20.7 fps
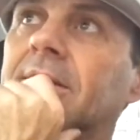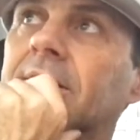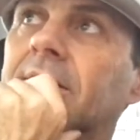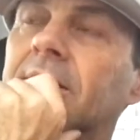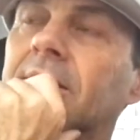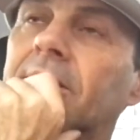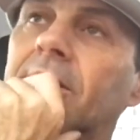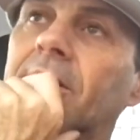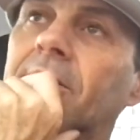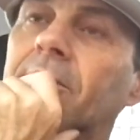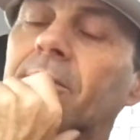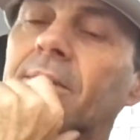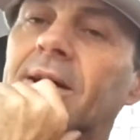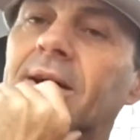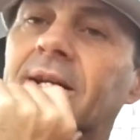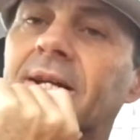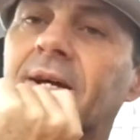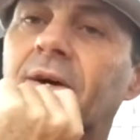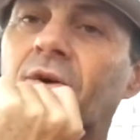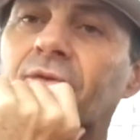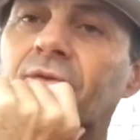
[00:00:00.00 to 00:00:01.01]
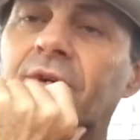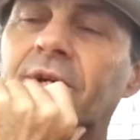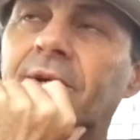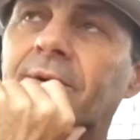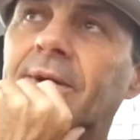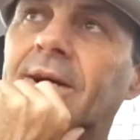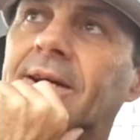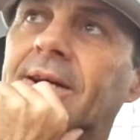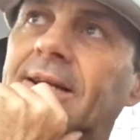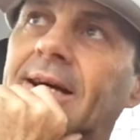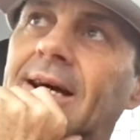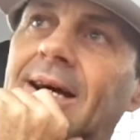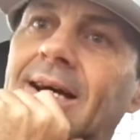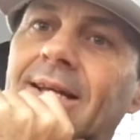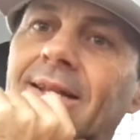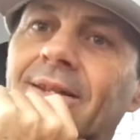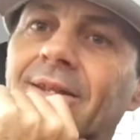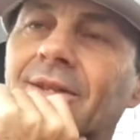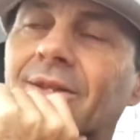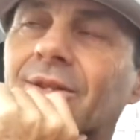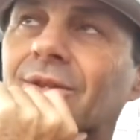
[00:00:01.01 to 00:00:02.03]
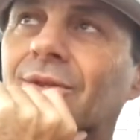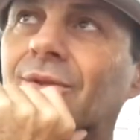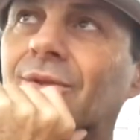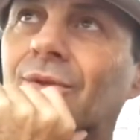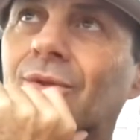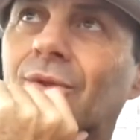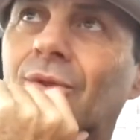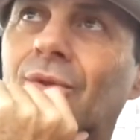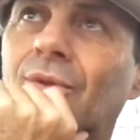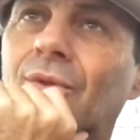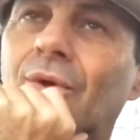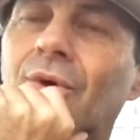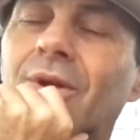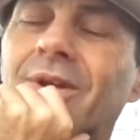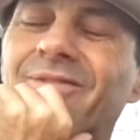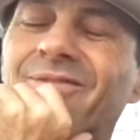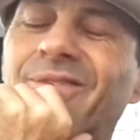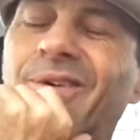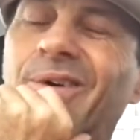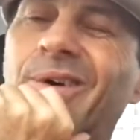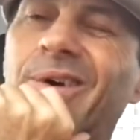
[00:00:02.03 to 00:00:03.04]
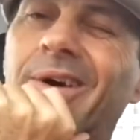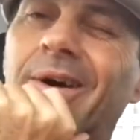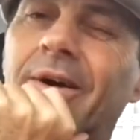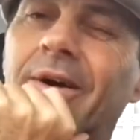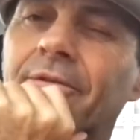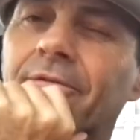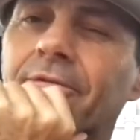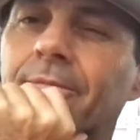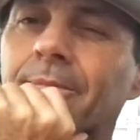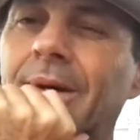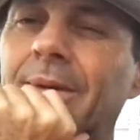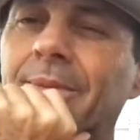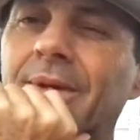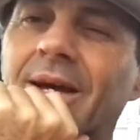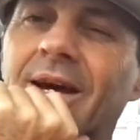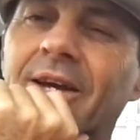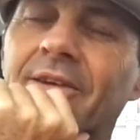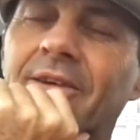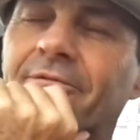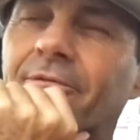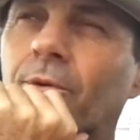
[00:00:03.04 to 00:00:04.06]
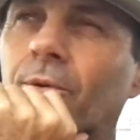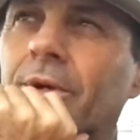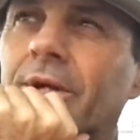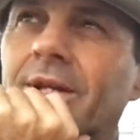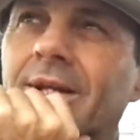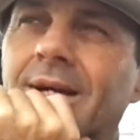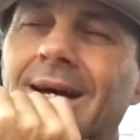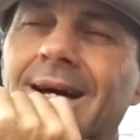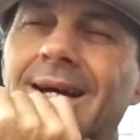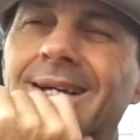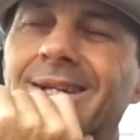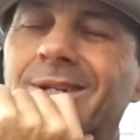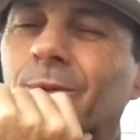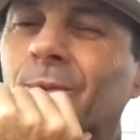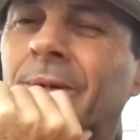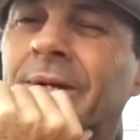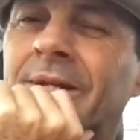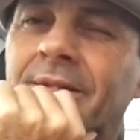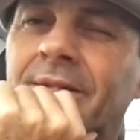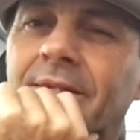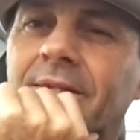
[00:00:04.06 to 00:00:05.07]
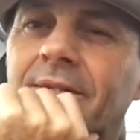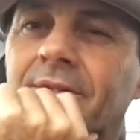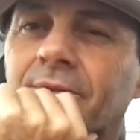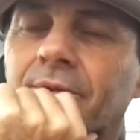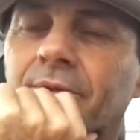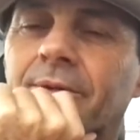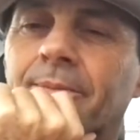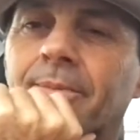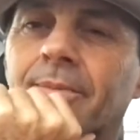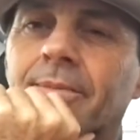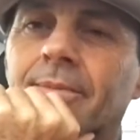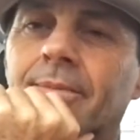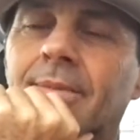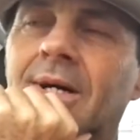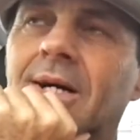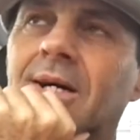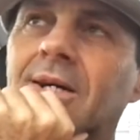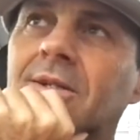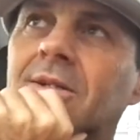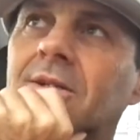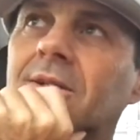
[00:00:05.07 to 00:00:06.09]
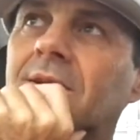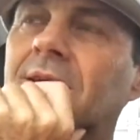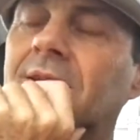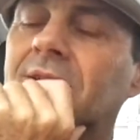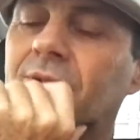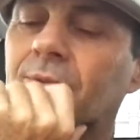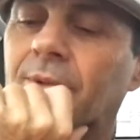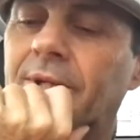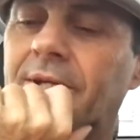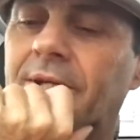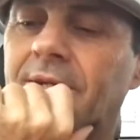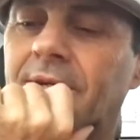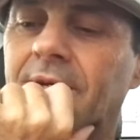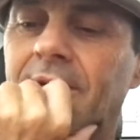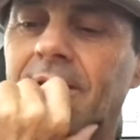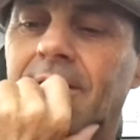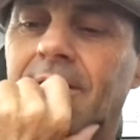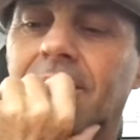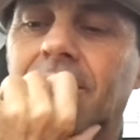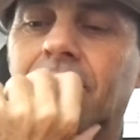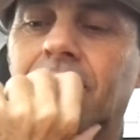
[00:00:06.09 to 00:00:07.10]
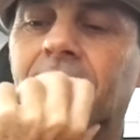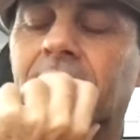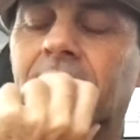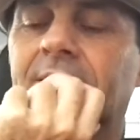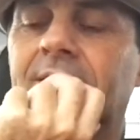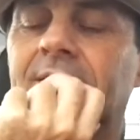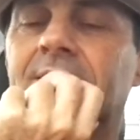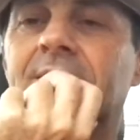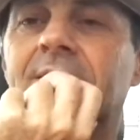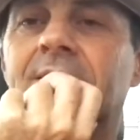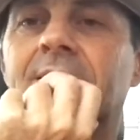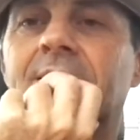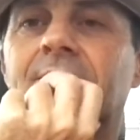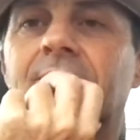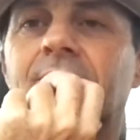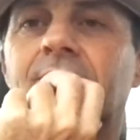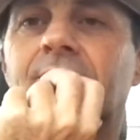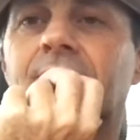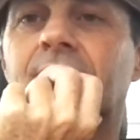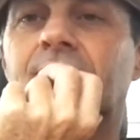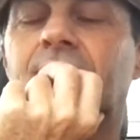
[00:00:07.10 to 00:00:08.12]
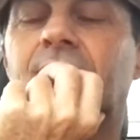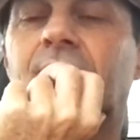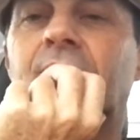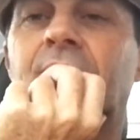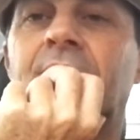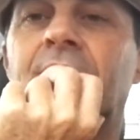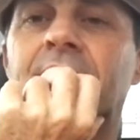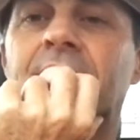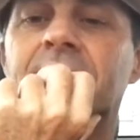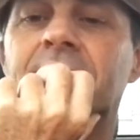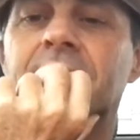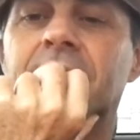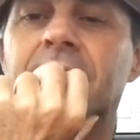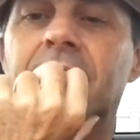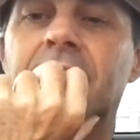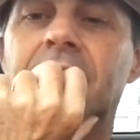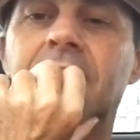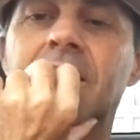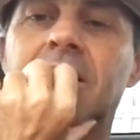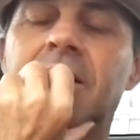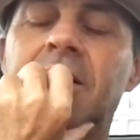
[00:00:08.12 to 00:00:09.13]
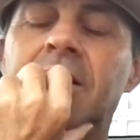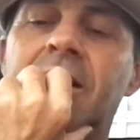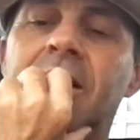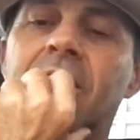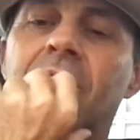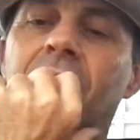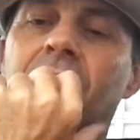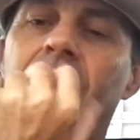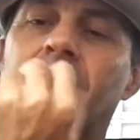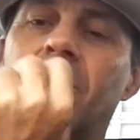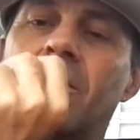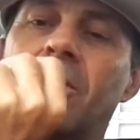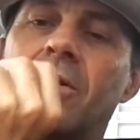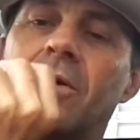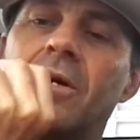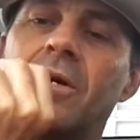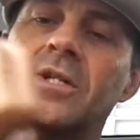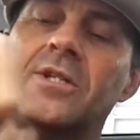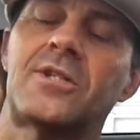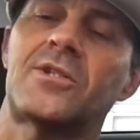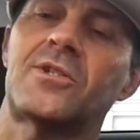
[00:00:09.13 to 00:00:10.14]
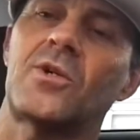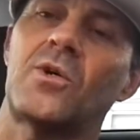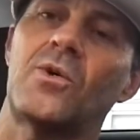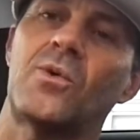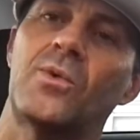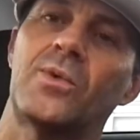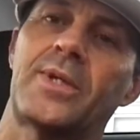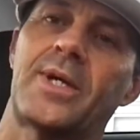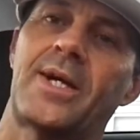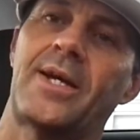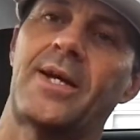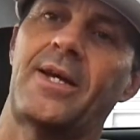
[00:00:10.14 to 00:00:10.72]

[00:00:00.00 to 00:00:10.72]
hovering around the 835, maybe 840 to 820 sort of mark last week when I entered it for earnings. Now, I'd sold